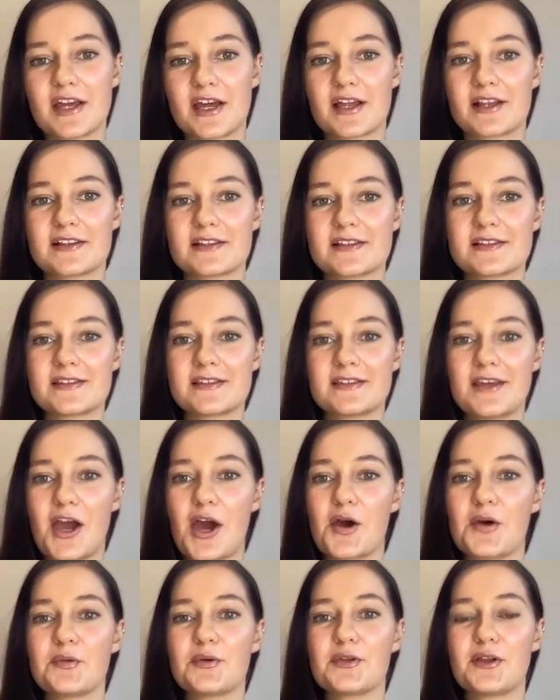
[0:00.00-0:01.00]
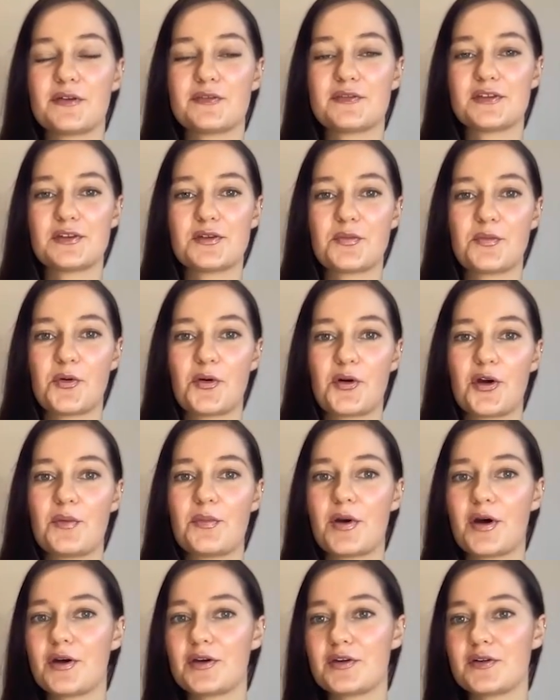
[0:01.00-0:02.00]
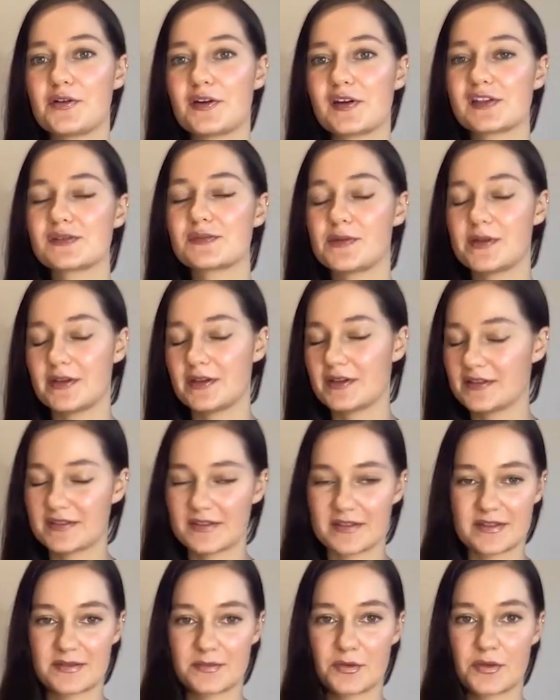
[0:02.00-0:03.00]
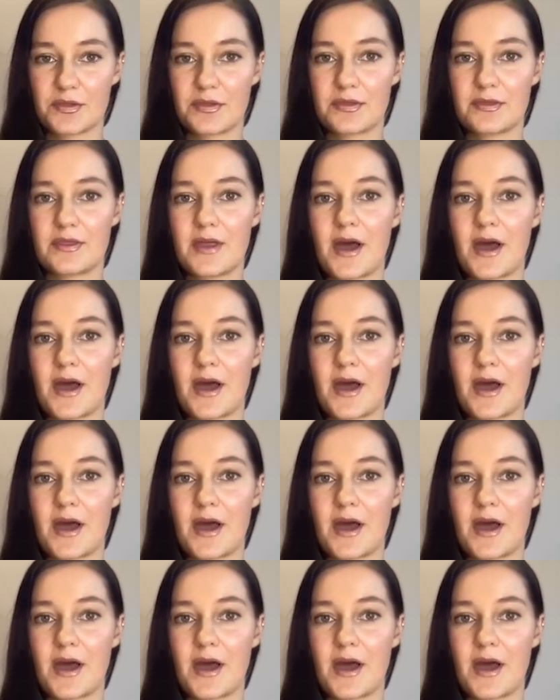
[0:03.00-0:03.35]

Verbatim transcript: And yeah, would love to know more about your experiences with